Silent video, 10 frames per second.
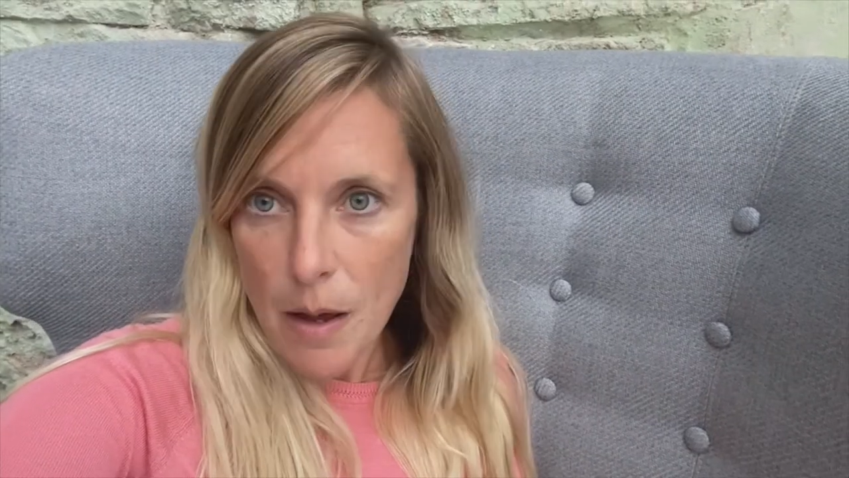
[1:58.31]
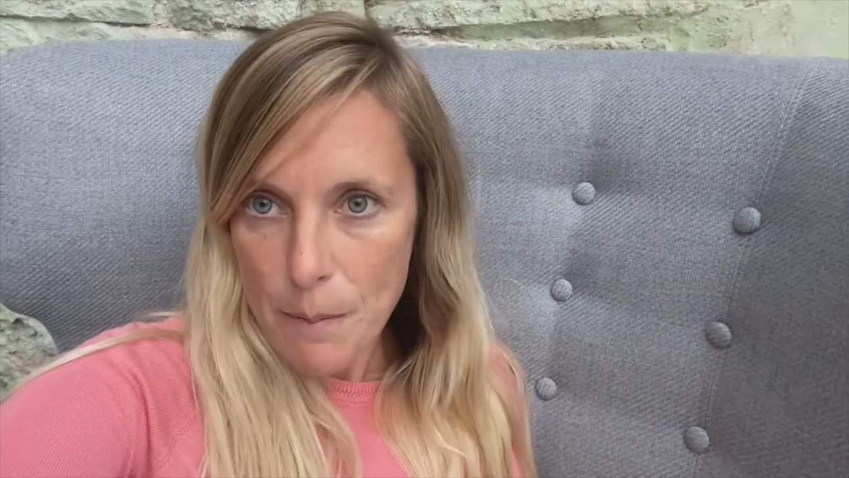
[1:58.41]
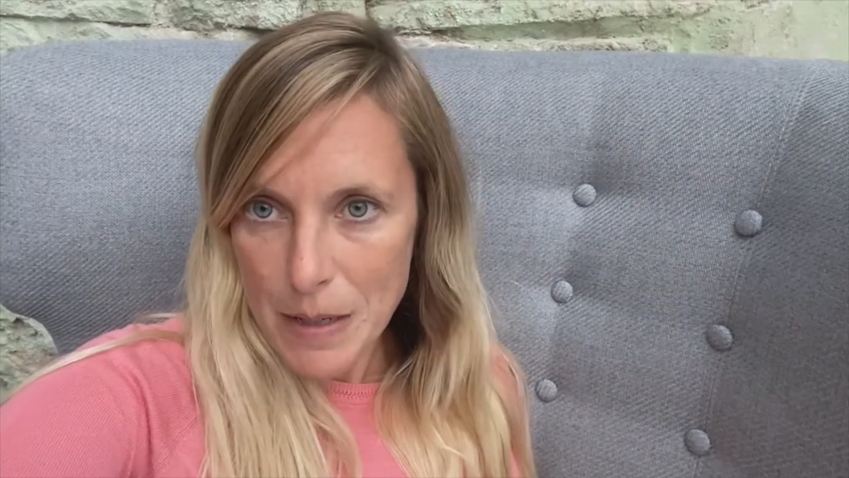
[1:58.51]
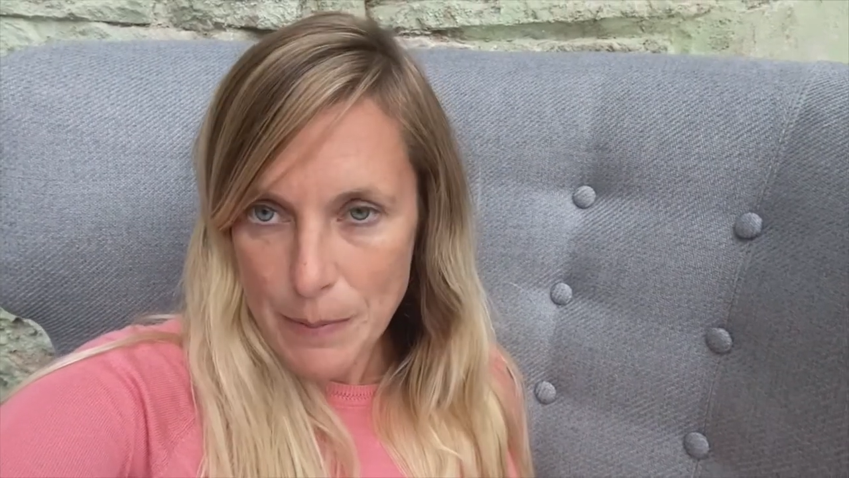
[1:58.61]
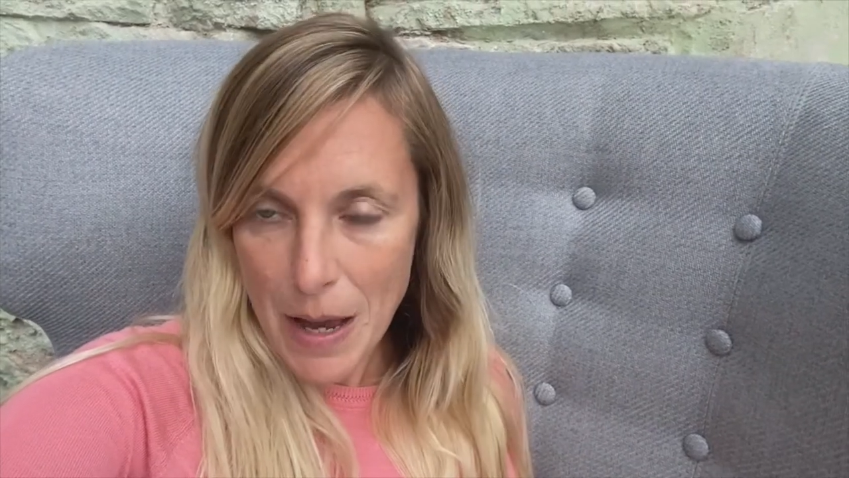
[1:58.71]

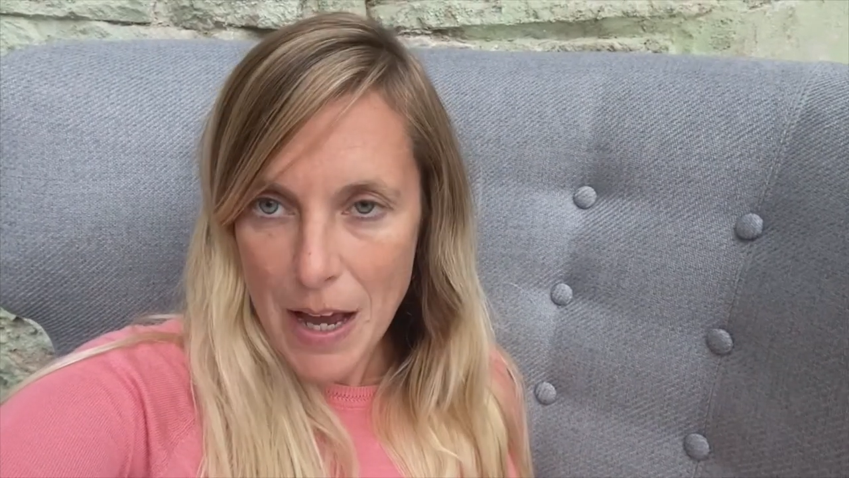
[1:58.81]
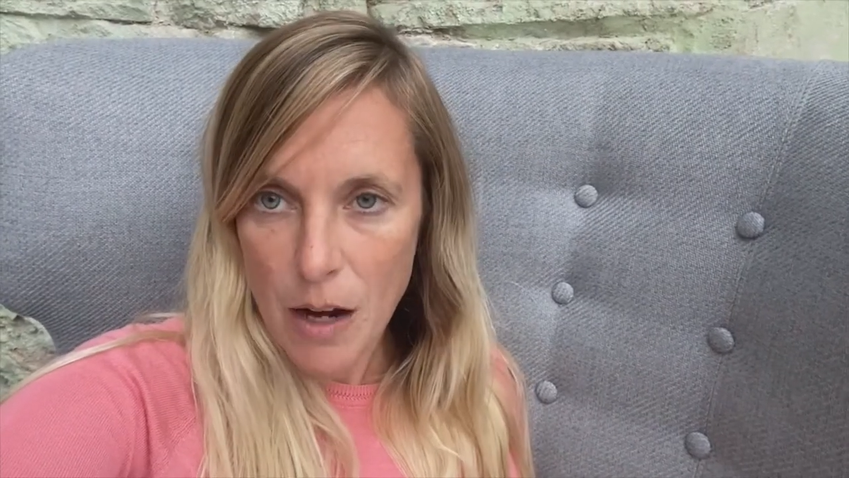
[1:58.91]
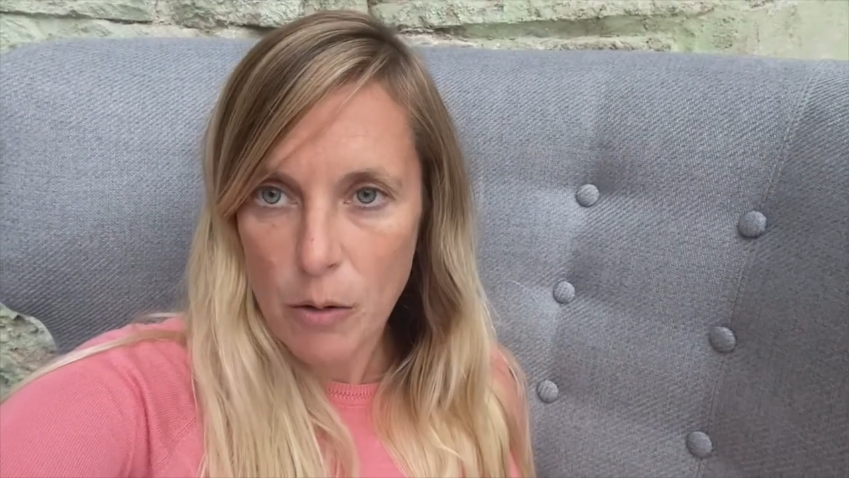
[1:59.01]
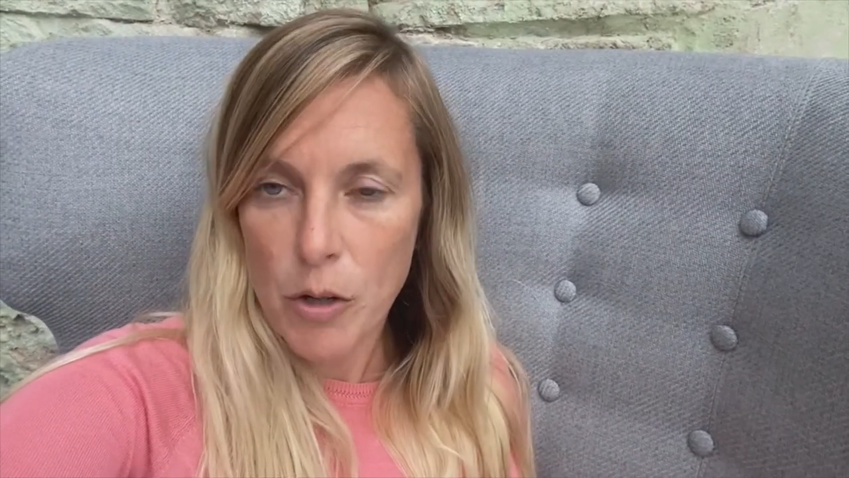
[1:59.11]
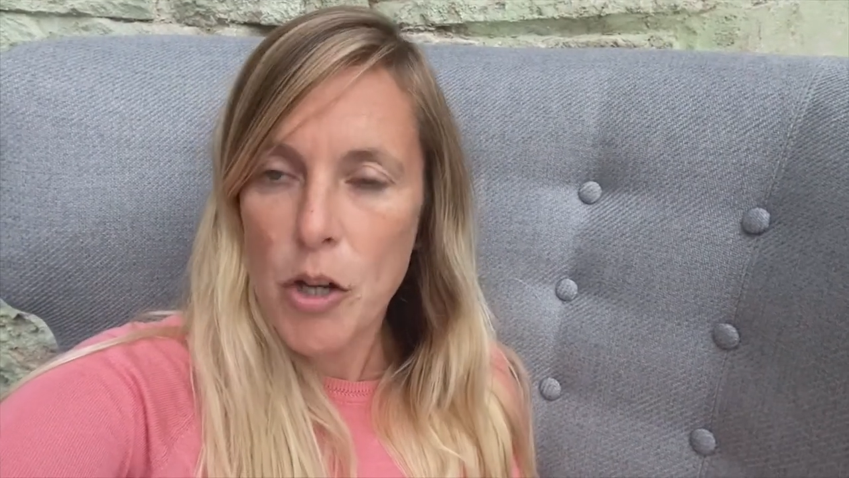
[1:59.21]
Miss
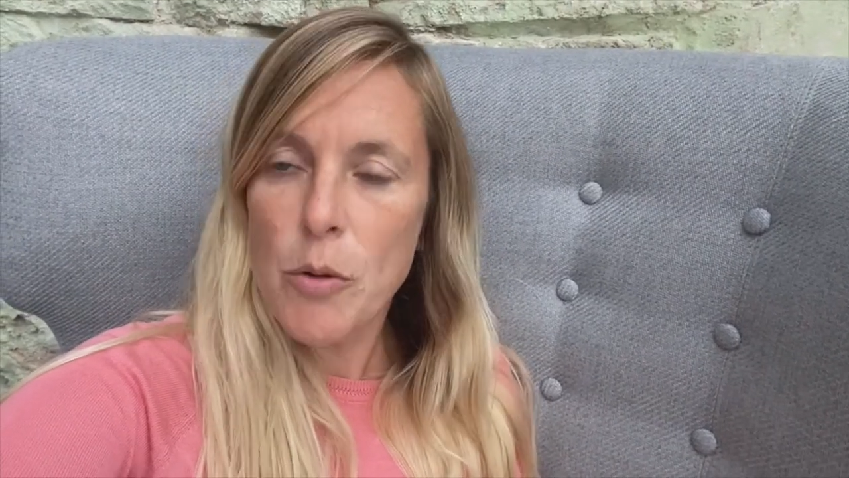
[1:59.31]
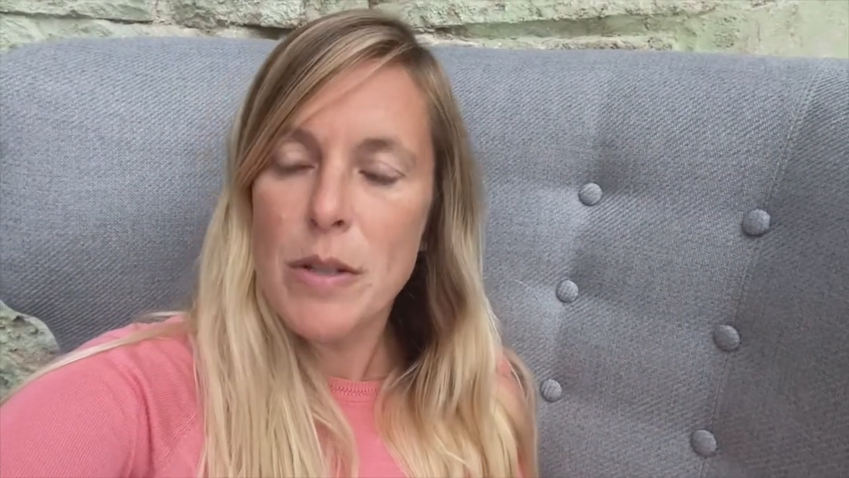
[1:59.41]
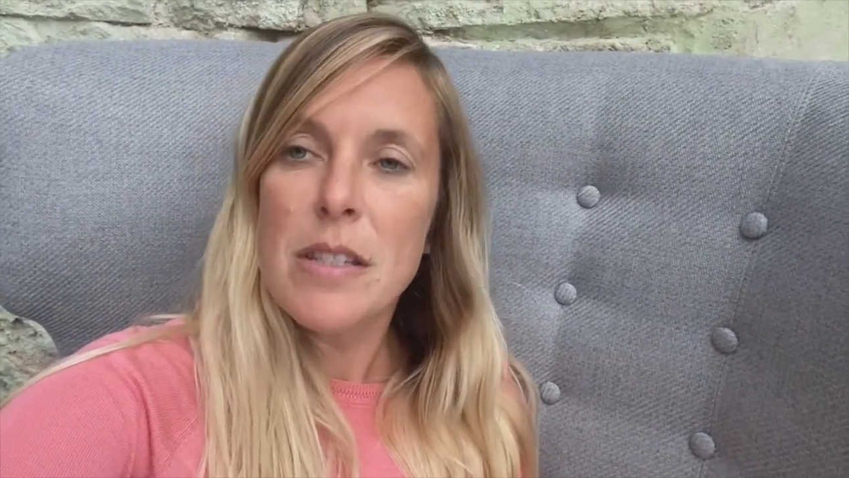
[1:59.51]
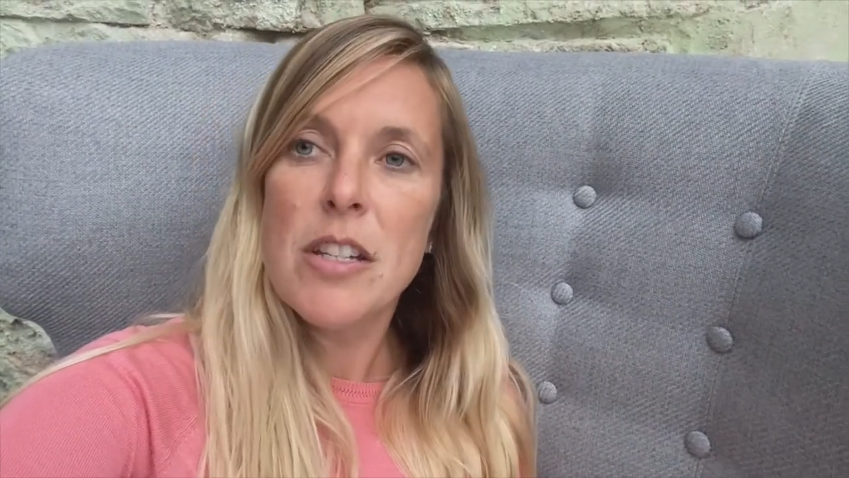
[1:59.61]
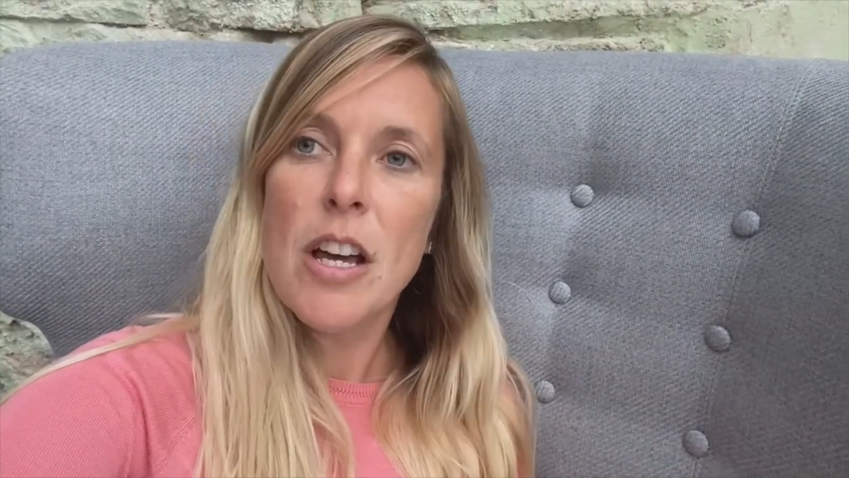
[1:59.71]
Powell, who
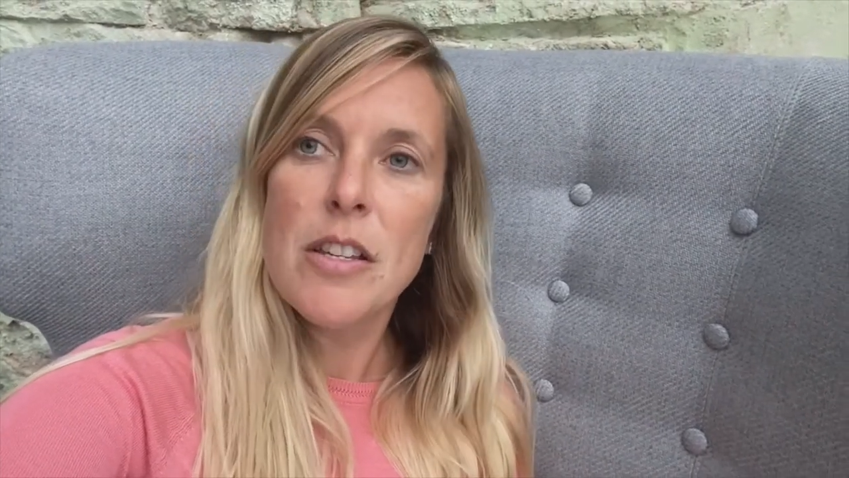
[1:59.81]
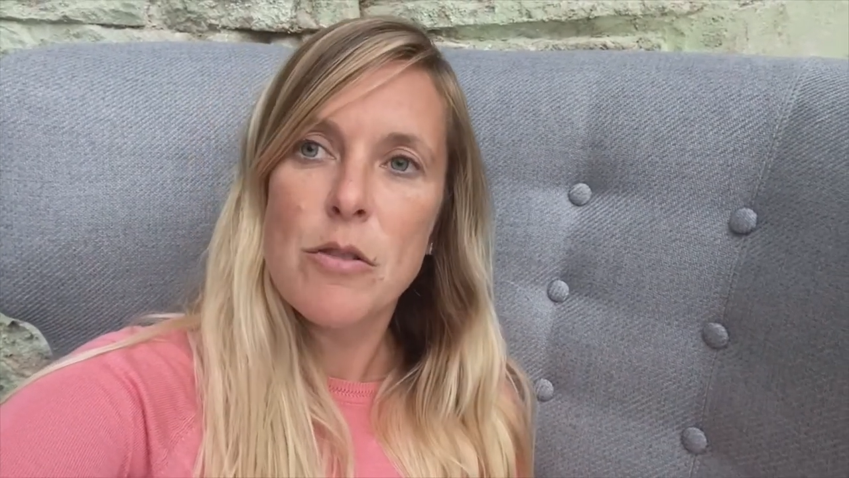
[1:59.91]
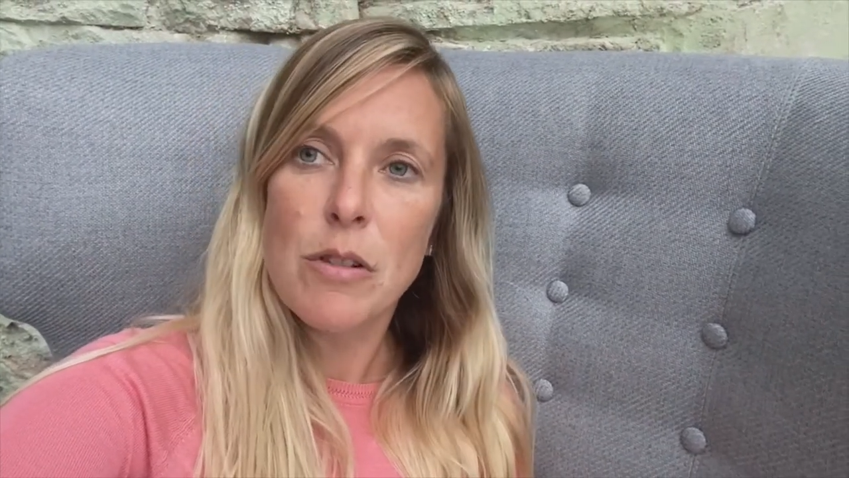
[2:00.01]
is Turtle